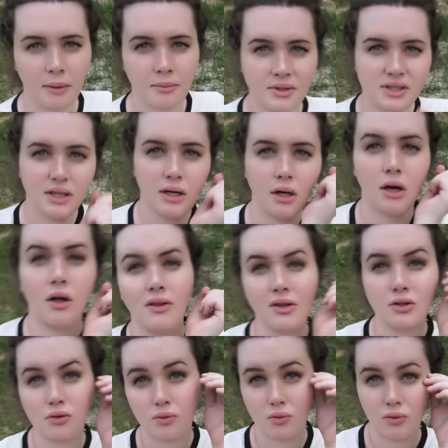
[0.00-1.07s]
I'm sitting on
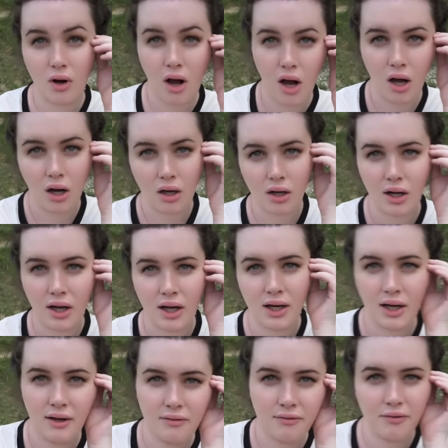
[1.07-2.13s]
this rock and
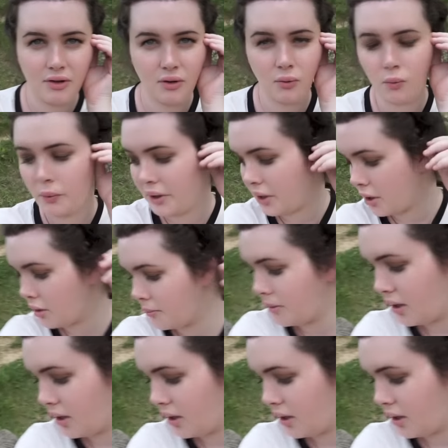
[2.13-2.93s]
I feel weird